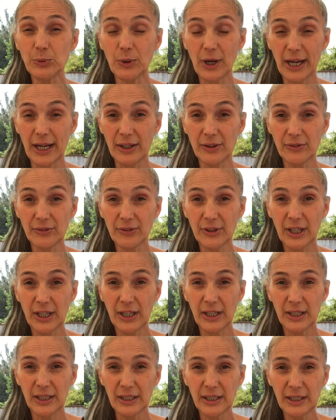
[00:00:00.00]
wave
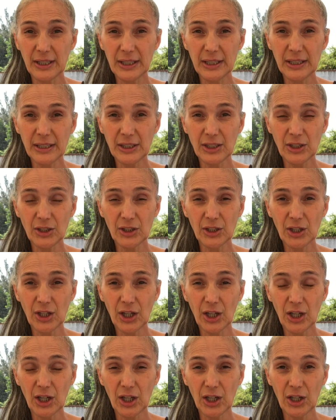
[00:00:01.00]
in
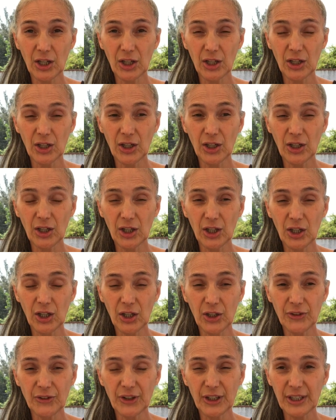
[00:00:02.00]

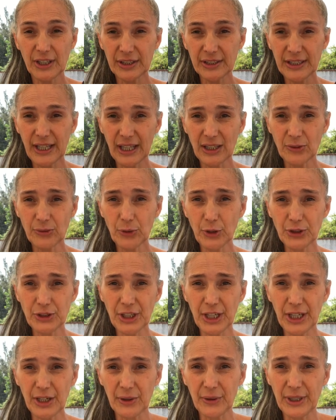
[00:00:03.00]
the
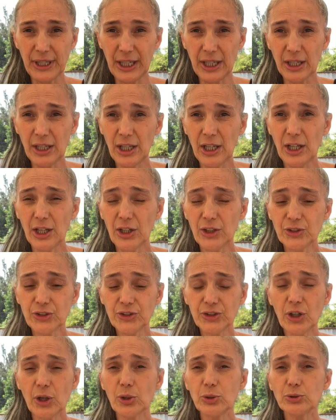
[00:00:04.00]
California area.
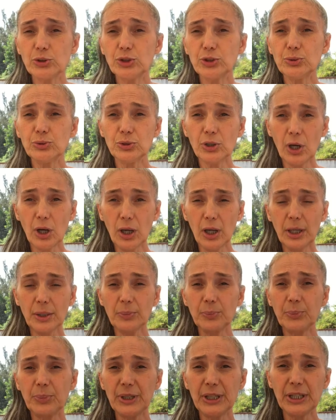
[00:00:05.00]
So do
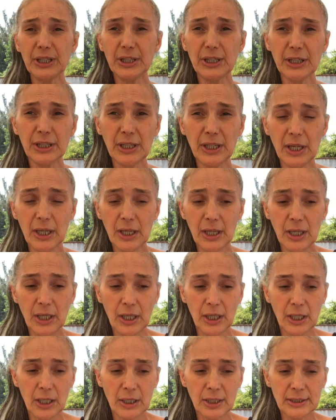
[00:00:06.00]
not be
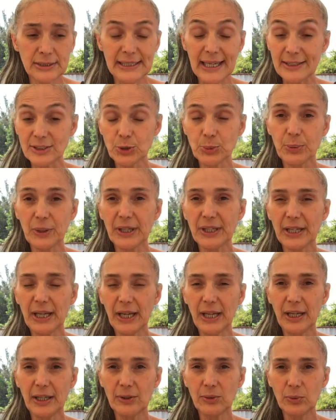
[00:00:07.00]
desperate
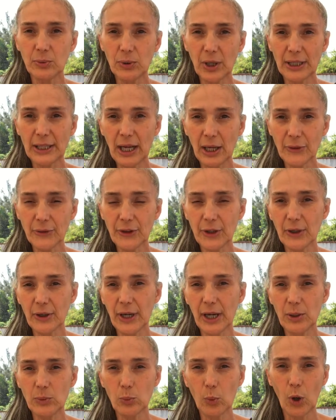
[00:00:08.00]
and run out there
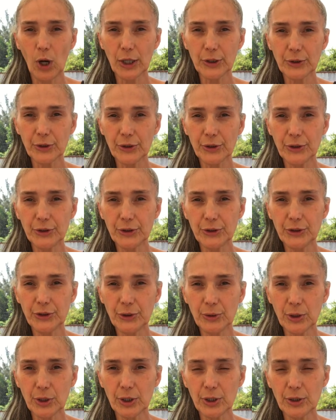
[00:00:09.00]
and water
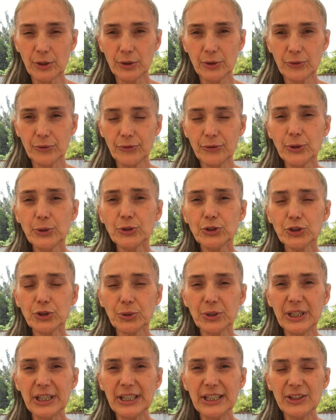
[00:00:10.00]
your fruit
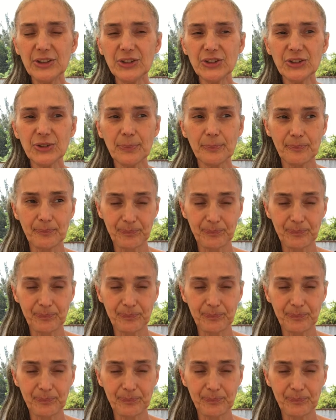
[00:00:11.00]
trees